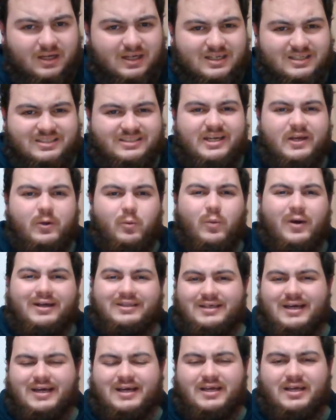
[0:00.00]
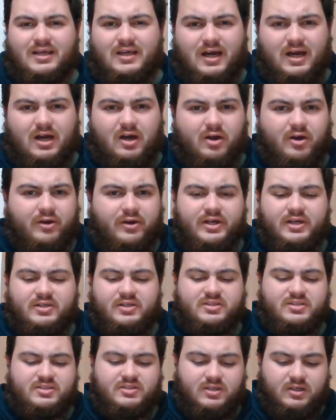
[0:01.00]
CY Takiyaho
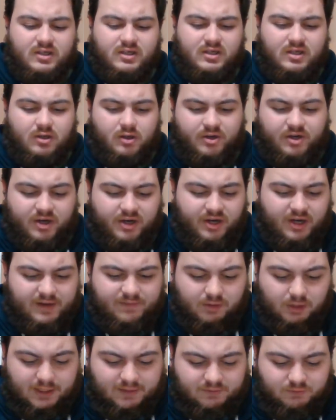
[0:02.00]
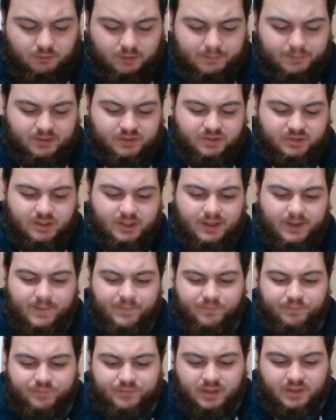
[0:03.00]
is on another level. And let me tell you,
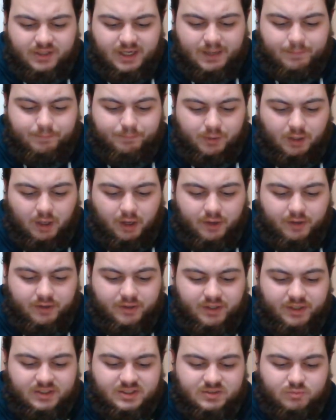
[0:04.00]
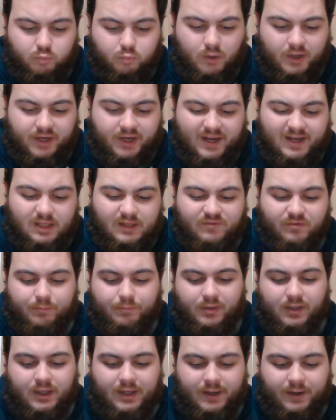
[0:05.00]
that bloke is one hell of a
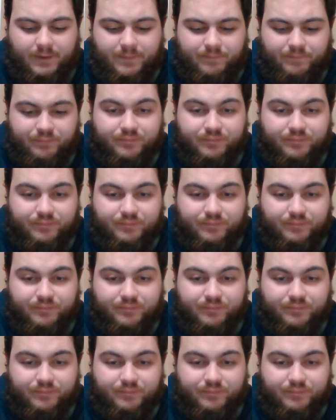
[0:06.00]
player.